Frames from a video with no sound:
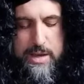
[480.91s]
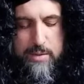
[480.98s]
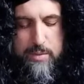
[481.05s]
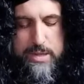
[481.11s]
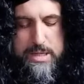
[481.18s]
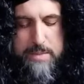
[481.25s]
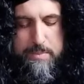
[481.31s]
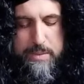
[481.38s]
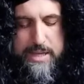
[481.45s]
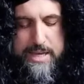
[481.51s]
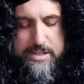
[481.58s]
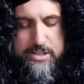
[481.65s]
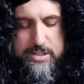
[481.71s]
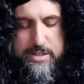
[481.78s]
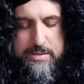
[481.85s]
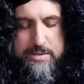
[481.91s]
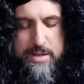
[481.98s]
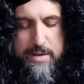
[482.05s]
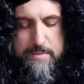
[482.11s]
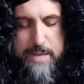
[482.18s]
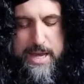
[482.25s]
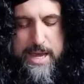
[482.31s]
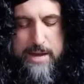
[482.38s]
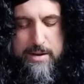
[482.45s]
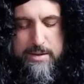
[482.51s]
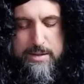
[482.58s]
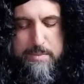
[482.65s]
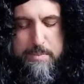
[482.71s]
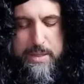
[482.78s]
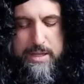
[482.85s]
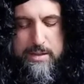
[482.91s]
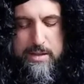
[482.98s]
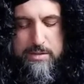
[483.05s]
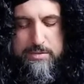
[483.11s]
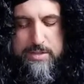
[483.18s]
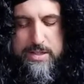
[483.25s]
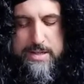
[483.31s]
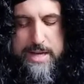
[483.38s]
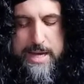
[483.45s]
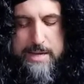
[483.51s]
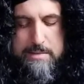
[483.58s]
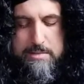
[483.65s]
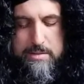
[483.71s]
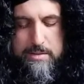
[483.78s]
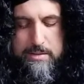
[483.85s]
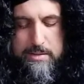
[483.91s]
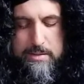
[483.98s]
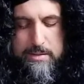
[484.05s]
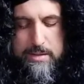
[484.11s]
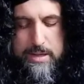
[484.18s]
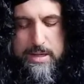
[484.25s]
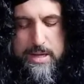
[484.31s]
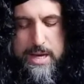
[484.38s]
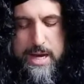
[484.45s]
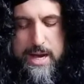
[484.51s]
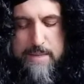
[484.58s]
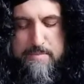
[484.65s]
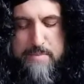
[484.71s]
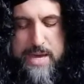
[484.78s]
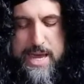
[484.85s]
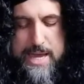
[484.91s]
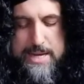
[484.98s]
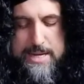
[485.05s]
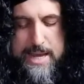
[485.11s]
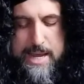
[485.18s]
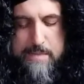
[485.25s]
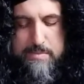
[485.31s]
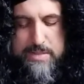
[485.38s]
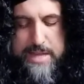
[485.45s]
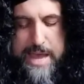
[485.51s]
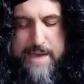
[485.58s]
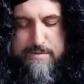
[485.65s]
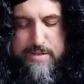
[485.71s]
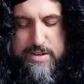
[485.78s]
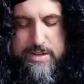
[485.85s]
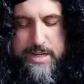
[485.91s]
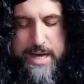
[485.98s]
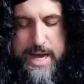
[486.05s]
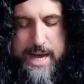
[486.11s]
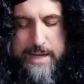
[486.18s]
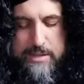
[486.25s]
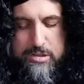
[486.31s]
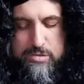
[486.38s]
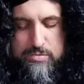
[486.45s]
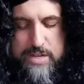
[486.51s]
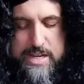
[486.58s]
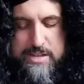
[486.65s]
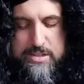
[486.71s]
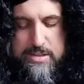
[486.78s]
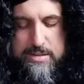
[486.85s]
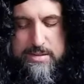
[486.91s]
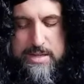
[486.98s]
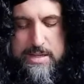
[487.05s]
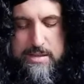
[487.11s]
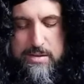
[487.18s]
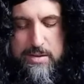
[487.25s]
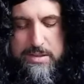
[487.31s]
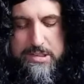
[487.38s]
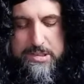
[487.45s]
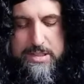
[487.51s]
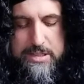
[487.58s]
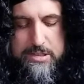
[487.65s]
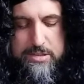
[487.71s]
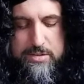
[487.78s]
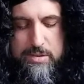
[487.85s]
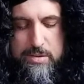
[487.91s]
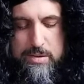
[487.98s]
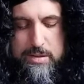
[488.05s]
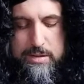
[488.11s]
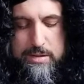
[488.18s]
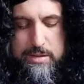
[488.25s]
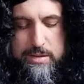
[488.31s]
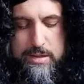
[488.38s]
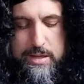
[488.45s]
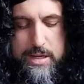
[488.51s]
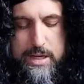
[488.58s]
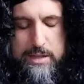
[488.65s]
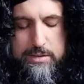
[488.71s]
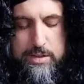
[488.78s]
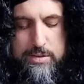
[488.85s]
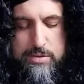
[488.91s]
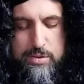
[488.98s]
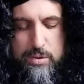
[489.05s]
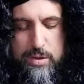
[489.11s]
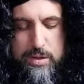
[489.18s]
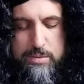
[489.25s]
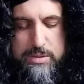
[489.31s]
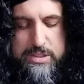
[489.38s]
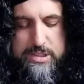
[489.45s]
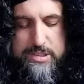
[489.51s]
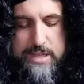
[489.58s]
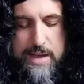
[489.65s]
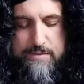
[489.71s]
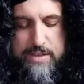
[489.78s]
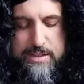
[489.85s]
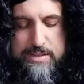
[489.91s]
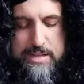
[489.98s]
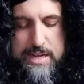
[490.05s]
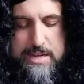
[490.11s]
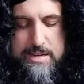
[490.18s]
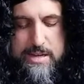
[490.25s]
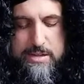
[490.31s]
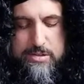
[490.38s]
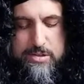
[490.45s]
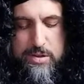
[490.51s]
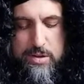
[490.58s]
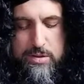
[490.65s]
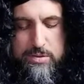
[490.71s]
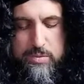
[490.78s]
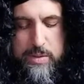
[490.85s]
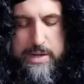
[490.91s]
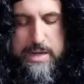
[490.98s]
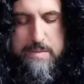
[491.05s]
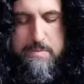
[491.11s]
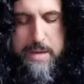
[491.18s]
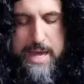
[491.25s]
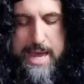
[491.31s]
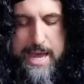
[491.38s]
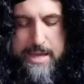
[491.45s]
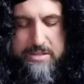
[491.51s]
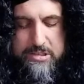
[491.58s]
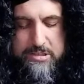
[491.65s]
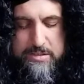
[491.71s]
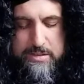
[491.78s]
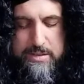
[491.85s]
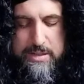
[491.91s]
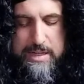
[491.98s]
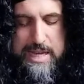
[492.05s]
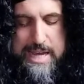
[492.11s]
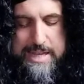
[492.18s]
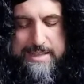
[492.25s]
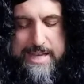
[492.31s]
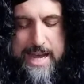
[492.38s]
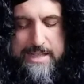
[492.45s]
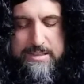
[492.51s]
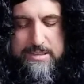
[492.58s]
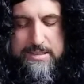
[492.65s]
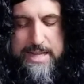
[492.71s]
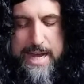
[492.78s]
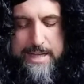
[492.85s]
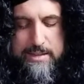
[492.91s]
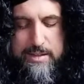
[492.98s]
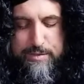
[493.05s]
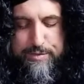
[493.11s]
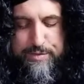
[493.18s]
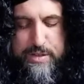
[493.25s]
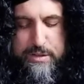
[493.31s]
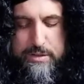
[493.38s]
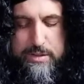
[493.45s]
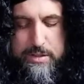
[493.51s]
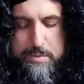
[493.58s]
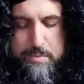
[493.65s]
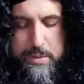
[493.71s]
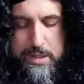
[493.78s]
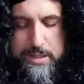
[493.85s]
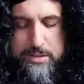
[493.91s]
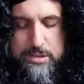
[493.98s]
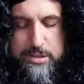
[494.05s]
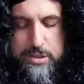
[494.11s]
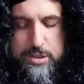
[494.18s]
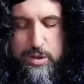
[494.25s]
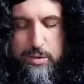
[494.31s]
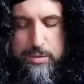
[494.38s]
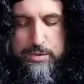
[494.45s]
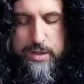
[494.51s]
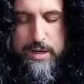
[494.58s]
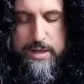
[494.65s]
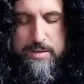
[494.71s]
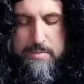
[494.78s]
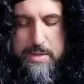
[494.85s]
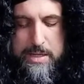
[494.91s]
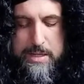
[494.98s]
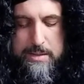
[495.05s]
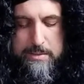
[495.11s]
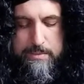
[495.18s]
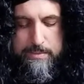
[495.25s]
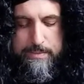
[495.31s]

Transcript: when you place your dumb head on the pillow tonight. A man named David Cox recently lost his dog. The dog was 17 years old when he passed. That's not the feel-good part, just hold on a minute.